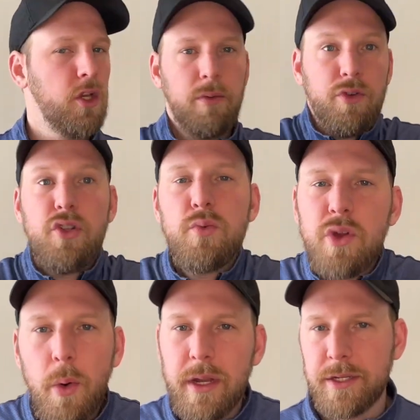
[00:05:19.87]
Do you
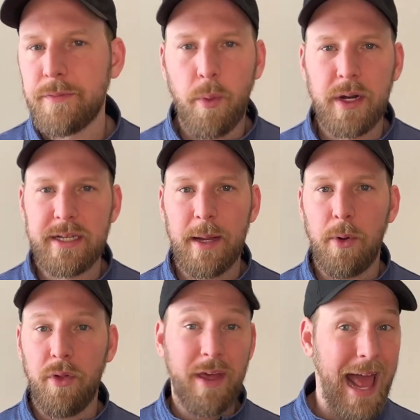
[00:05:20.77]
notice, for example,
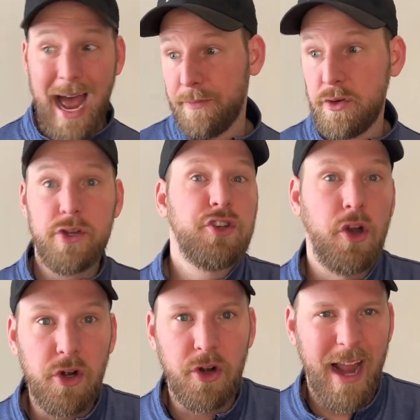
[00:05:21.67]
that after the
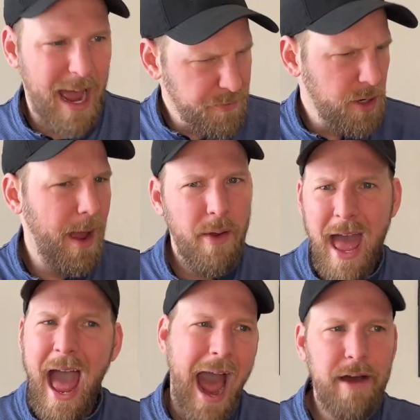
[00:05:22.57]
turn, after about
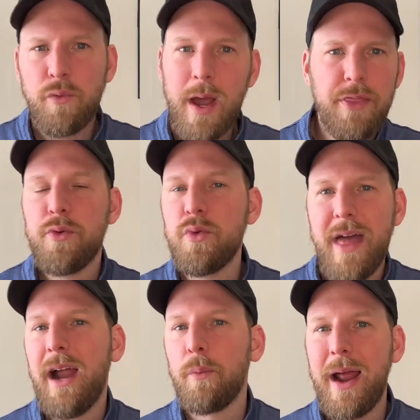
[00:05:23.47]
halfway through
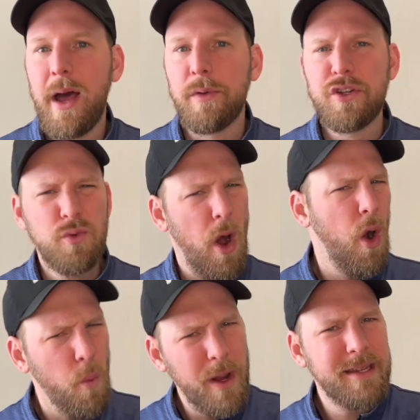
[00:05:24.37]
that round, you
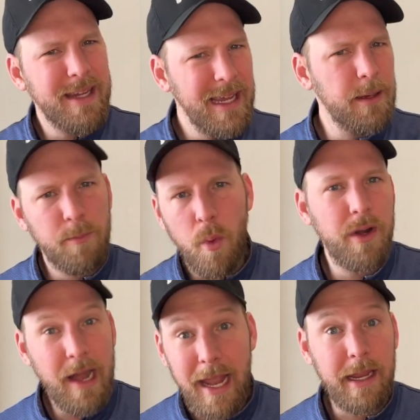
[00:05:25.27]
always get more
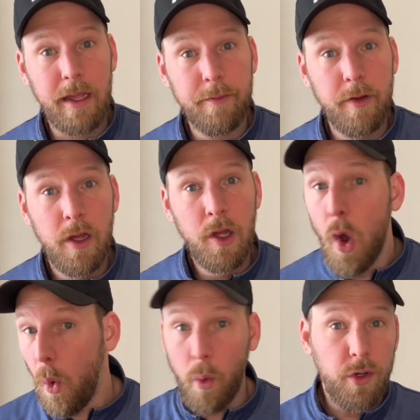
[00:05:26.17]
negative?
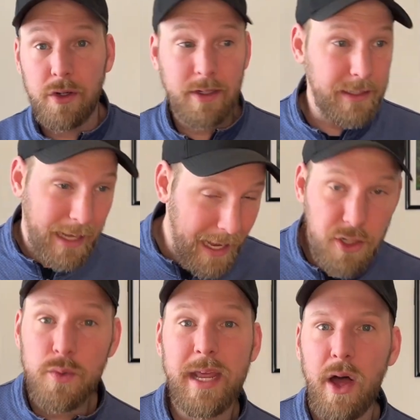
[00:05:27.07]
Or can you
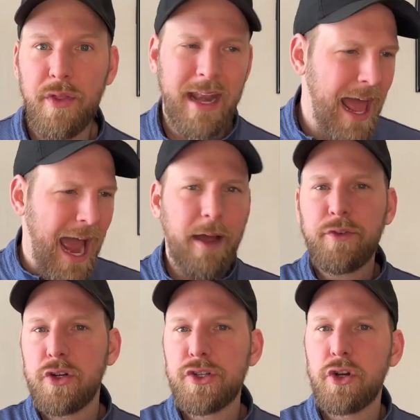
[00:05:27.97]
tell that after
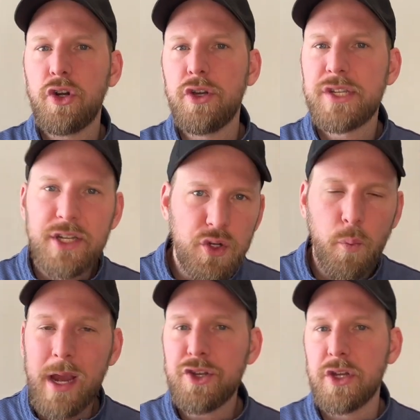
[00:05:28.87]
certain
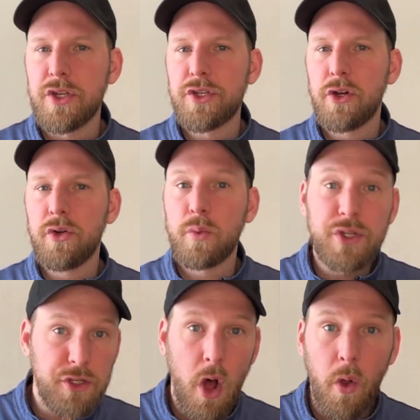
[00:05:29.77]
situations, certain
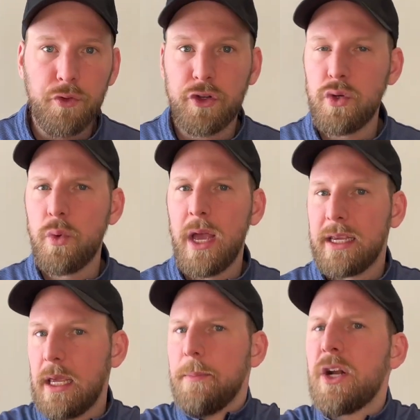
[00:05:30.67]
results, you
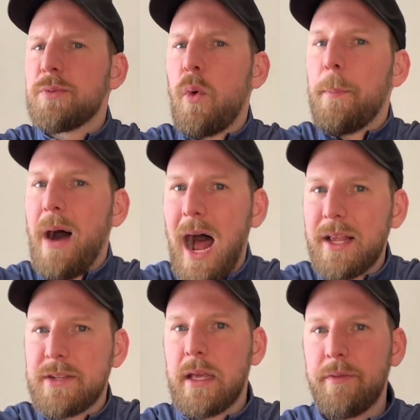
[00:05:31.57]
get much more
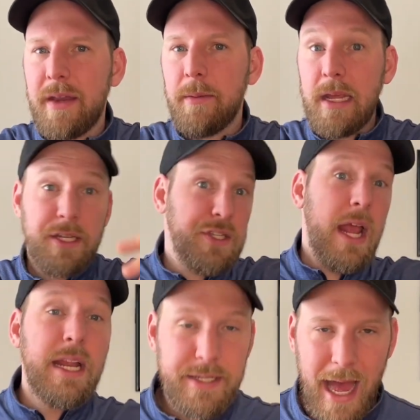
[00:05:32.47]
positive and it
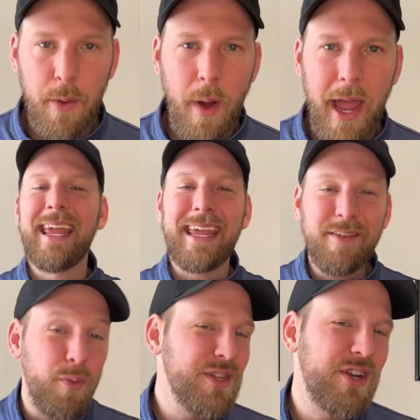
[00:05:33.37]
stays that way? If
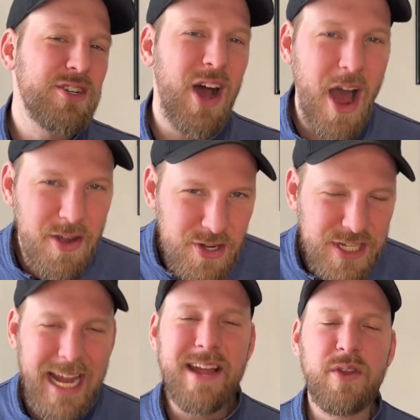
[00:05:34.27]
we start to
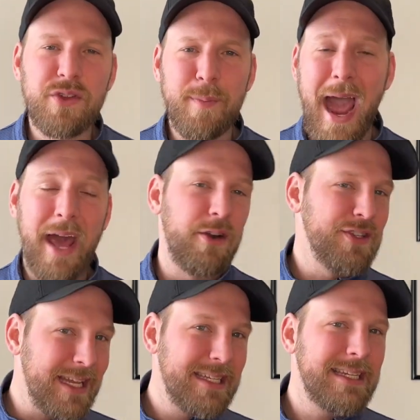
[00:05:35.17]
understand those patterns
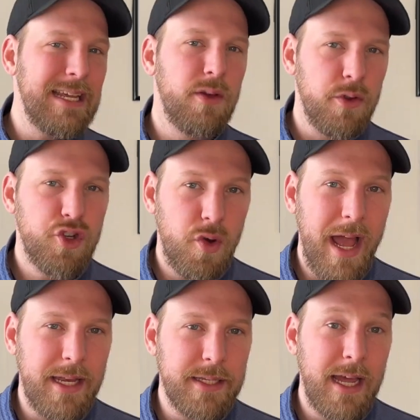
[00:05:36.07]
and see those
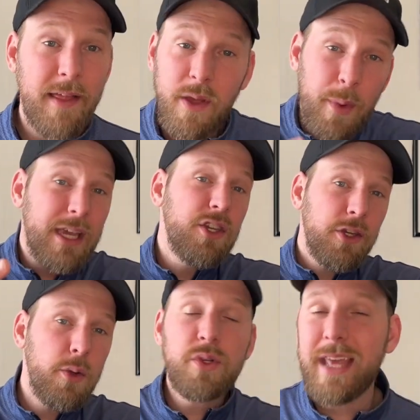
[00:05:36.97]
trends, then we can
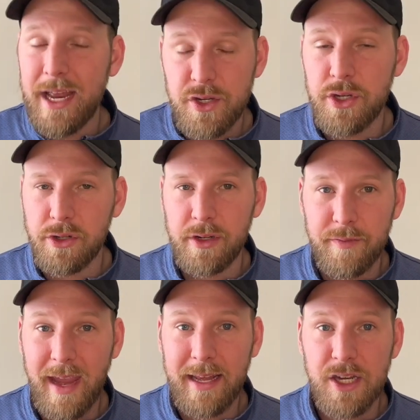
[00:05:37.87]
use that to your
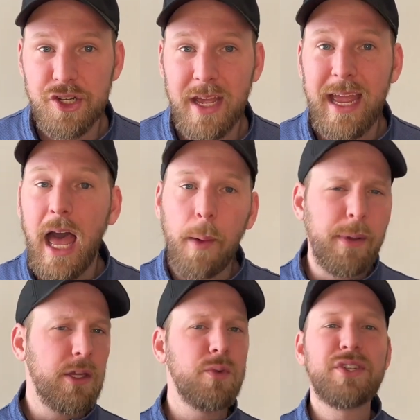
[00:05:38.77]
advantage, helping
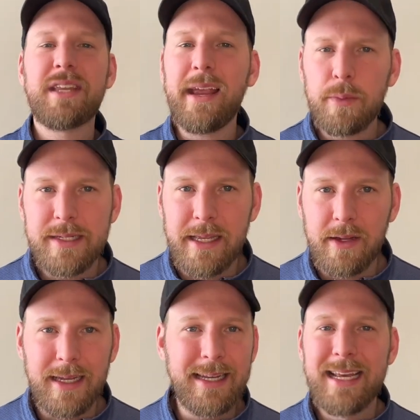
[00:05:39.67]
you stay
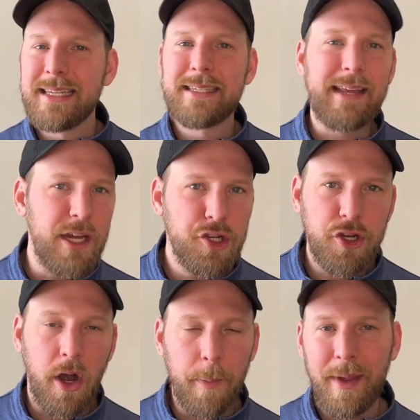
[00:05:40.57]
resilient, stay
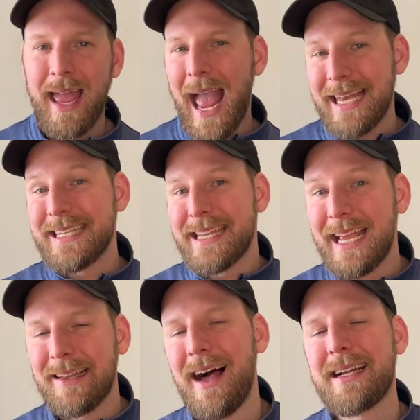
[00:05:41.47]
sharp, and stay
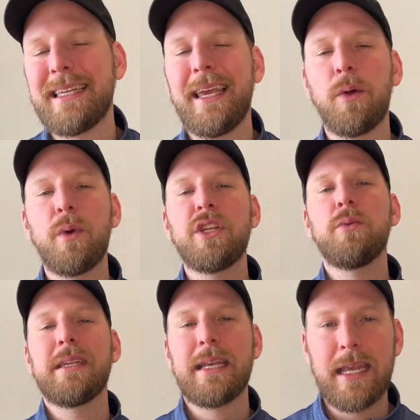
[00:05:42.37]
locked in when you
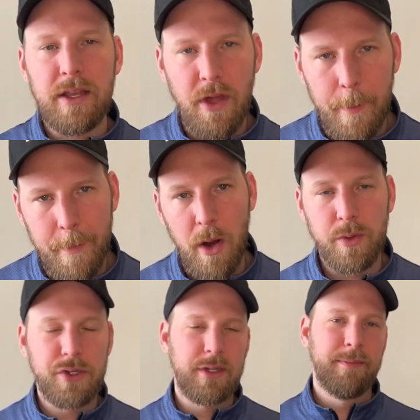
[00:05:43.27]
need it the
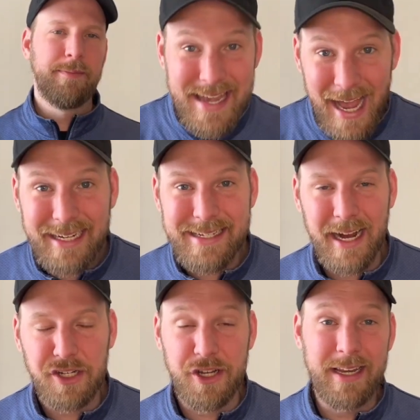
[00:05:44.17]
most. Next
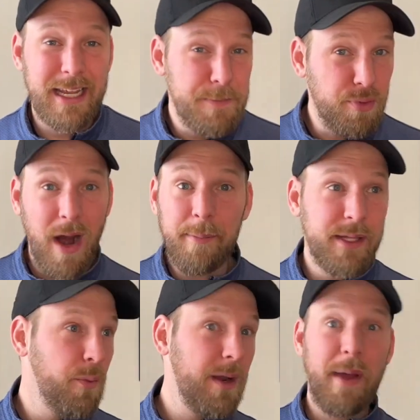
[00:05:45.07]
section is probably
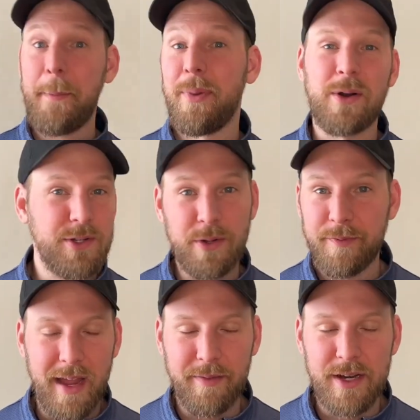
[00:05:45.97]
one of my personal
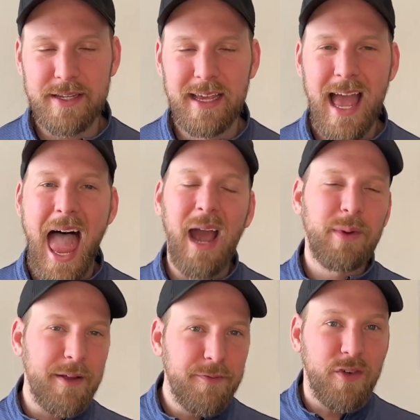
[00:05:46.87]
favorites. And when I
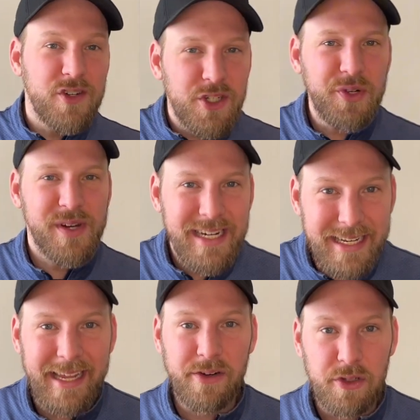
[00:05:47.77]
first created
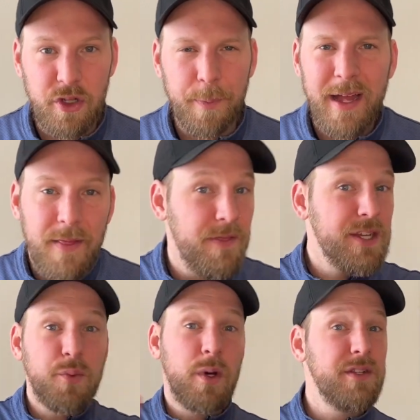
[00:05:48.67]
InnerLoop,
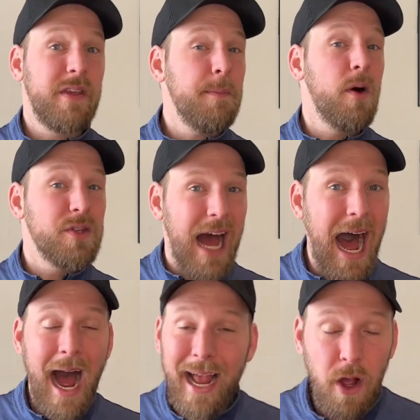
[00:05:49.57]
this was the most
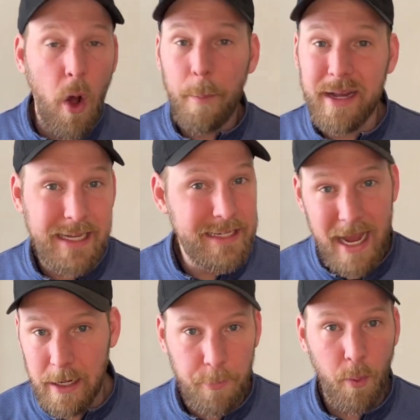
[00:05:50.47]
eye-opening
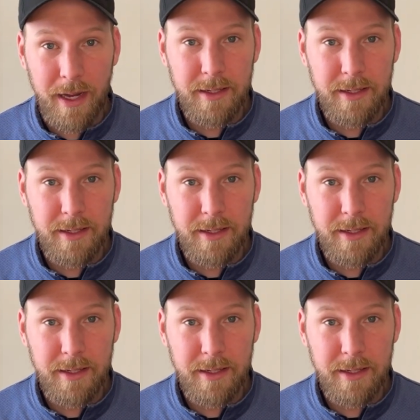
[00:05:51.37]
data point.